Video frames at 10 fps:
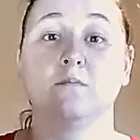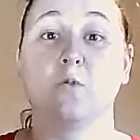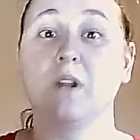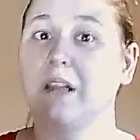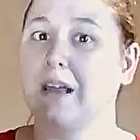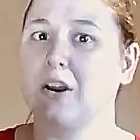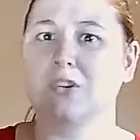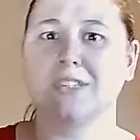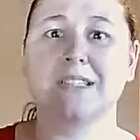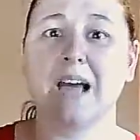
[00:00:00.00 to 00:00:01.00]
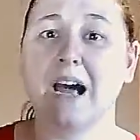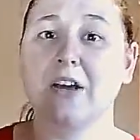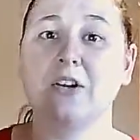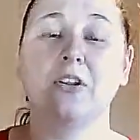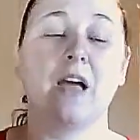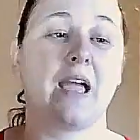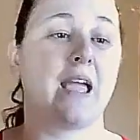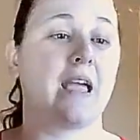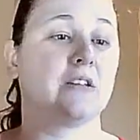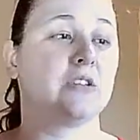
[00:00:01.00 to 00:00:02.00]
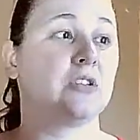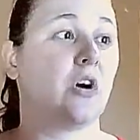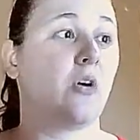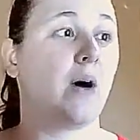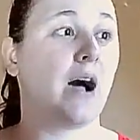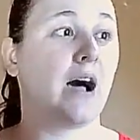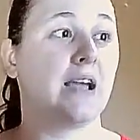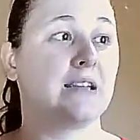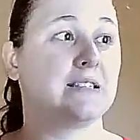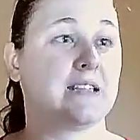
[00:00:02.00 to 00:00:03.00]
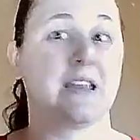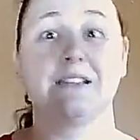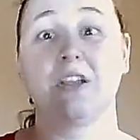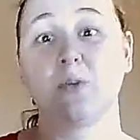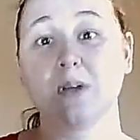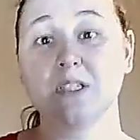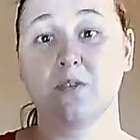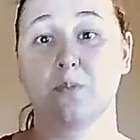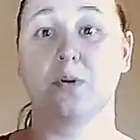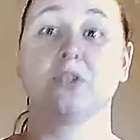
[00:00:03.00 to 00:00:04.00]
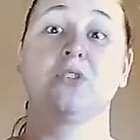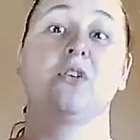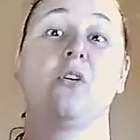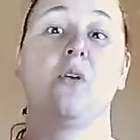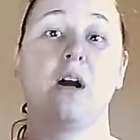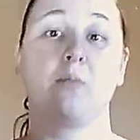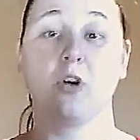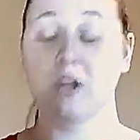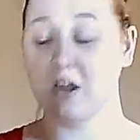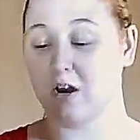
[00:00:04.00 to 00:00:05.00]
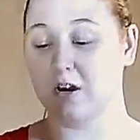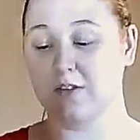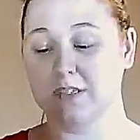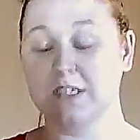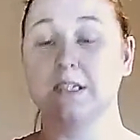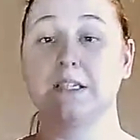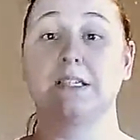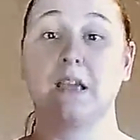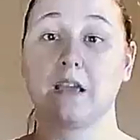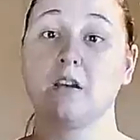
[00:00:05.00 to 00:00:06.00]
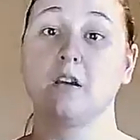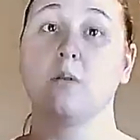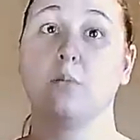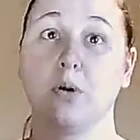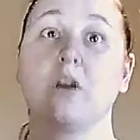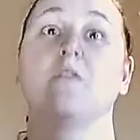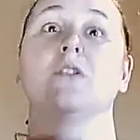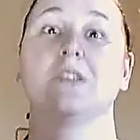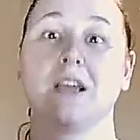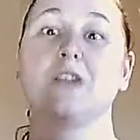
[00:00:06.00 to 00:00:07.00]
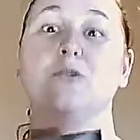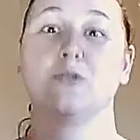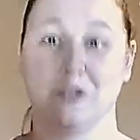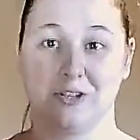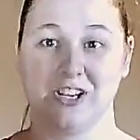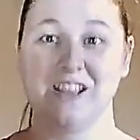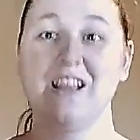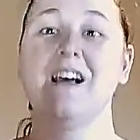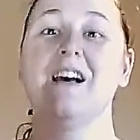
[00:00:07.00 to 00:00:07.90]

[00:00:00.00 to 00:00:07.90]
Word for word: really like her style, and so I decided to get the rest of her books. So I'm working on it. This is the second book of her second trilogy.